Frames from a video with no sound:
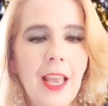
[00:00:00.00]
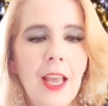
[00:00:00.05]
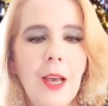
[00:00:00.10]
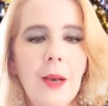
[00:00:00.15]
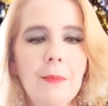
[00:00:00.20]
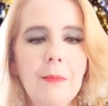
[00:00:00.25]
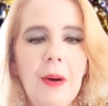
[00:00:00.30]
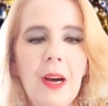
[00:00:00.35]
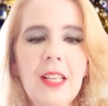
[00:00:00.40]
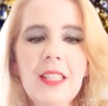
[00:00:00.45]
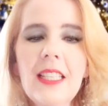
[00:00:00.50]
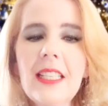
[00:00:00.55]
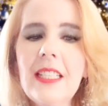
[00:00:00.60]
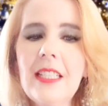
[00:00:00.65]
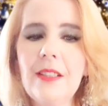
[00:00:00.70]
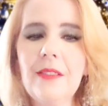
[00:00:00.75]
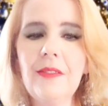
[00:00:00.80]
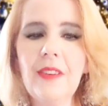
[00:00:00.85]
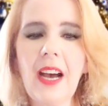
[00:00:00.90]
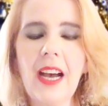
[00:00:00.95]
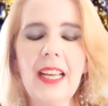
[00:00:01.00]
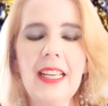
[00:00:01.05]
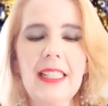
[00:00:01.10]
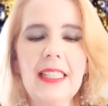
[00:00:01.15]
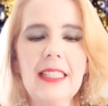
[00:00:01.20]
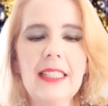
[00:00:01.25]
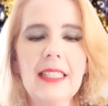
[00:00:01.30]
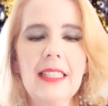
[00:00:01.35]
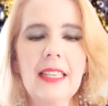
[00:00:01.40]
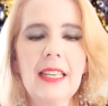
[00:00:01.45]
Positive
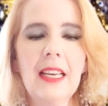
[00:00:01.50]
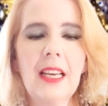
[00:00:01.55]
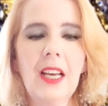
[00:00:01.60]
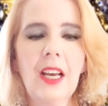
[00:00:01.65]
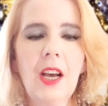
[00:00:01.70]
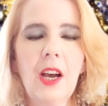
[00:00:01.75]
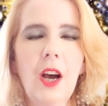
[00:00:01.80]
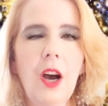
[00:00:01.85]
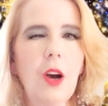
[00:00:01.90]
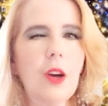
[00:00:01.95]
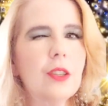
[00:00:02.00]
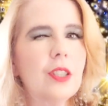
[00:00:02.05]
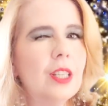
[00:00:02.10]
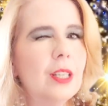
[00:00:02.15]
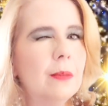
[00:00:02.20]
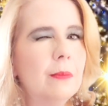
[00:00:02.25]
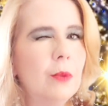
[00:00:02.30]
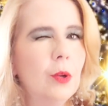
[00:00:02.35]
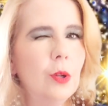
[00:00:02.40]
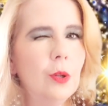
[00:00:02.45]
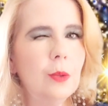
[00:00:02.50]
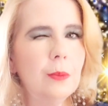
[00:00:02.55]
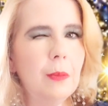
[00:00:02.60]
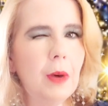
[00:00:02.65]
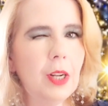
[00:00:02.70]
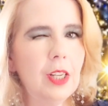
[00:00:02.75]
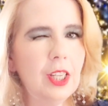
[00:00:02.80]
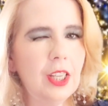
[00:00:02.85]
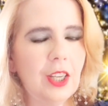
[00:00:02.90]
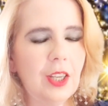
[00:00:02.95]
ions are small
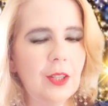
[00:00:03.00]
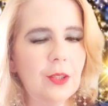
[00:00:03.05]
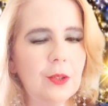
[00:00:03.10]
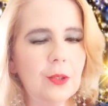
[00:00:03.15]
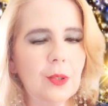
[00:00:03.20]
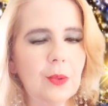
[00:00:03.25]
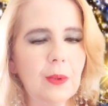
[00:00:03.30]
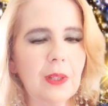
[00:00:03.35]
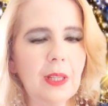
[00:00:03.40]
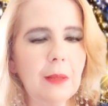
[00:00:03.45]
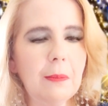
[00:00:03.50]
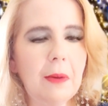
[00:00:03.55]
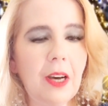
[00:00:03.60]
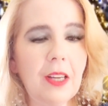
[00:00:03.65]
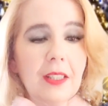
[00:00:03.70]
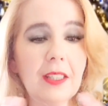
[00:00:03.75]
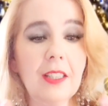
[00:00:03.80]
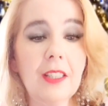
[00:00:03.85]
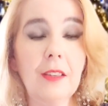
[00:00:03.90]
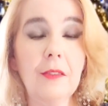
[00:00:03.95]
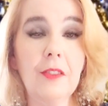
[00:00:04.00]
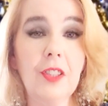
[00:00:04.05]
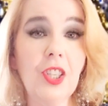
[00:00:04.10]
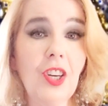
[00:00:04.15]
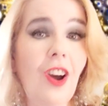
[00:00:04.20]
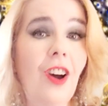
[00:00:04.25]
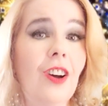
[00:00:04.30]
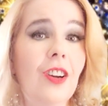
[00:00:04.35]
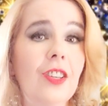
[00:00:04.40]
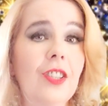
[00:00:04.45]
molecules with a positive
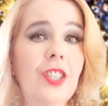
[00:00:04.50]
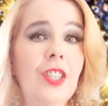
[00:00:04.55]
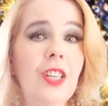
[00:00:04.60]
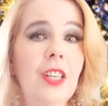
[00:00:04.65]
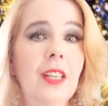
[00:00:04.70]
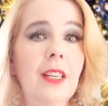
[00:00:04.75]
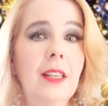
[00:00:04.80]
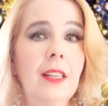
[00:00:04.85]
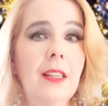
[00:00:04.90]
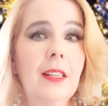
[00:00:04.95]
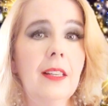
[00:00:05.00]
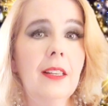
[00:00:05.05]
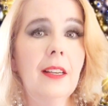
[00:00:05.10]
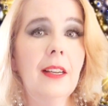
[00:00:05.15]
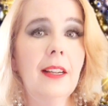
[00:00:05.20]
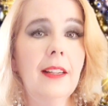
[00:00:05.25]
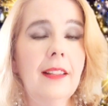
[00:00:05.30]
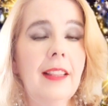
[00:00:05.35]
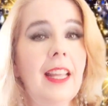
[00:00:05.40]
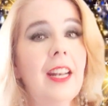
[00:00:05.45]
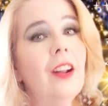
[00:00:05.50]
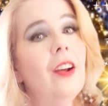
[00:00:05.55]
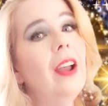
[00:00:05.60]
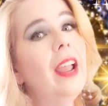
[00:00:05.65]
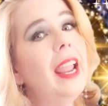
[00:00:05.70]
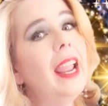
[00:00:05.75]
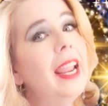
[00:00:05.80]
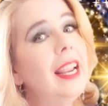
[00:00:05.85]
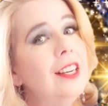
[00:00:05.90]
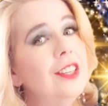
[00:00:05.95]
charge that are
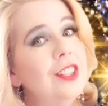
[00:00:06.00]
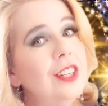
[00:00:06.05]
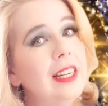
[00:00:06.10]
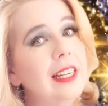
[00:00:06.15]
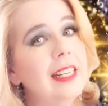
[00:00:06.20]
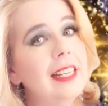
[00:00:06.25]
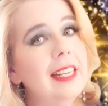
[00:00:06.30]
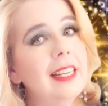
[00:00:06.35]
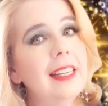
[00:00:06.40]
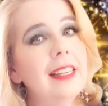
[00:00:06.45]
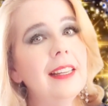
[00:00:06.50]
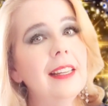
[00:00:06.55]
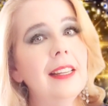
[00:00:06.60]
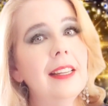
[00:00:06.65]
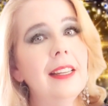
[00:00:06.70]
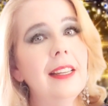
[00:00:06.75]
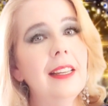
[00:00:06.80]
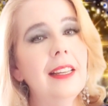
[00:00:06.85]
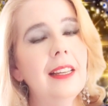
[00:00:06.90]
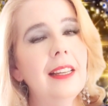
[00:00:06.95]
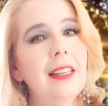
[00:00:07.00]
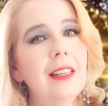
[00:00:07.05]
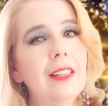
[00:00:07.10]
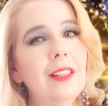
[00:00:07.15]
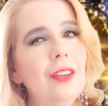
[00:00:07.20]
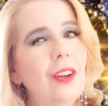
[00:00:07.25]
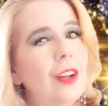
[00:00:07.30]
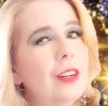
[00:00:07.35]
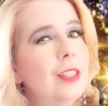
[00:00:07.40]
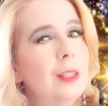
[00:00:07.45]
actually
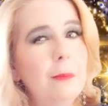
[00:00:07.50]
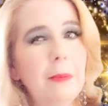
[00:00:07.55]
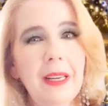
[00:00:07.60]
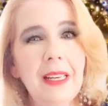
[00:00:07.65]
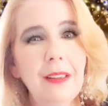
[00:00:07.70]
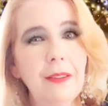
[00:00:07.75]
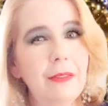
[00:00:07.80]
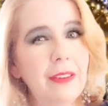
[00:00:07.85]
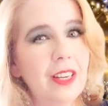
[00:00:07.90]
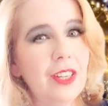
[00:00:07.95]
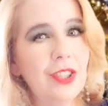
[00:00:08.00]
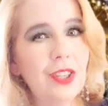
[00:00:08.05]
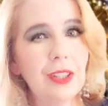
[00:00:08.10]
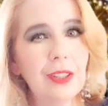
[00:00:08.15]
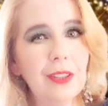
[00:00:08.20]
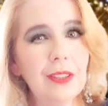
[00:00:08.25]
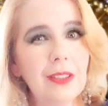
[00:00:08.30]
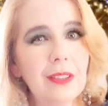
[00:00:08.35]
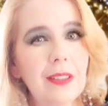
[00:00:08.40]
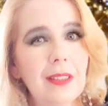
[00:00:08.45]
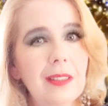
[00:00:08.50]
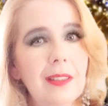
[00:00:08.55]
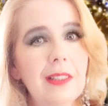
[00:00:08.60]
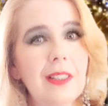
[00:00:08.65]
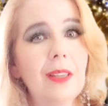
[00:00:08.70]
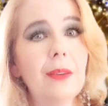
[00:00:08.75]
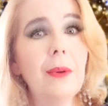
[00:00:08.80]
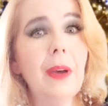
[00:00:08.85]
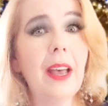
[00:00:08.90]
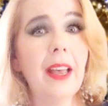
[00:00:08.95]
not beneficial
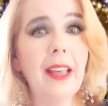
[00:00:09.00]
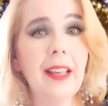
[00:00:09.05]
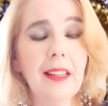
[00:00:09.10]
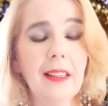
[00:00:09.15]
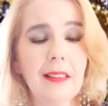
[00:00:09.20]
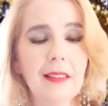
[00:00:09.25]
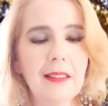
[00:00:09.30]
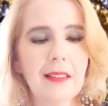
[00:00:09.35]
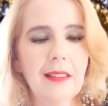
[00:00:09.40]
to our health.